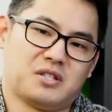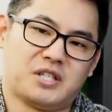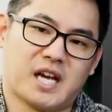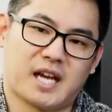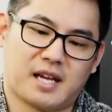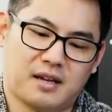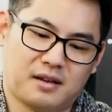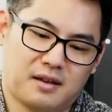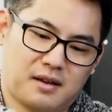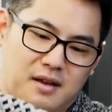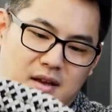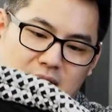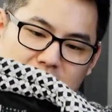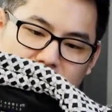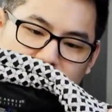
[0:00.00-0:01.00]
a jacket
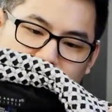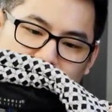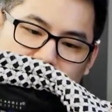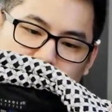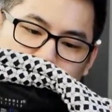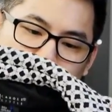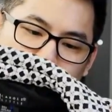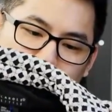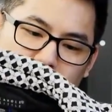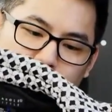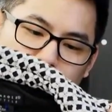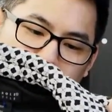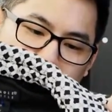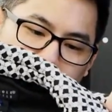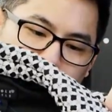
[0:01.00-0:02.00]
with like a
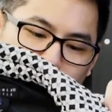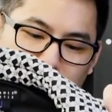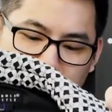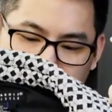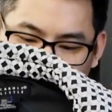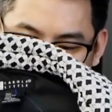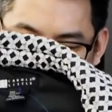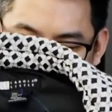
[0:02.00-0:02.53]
black and white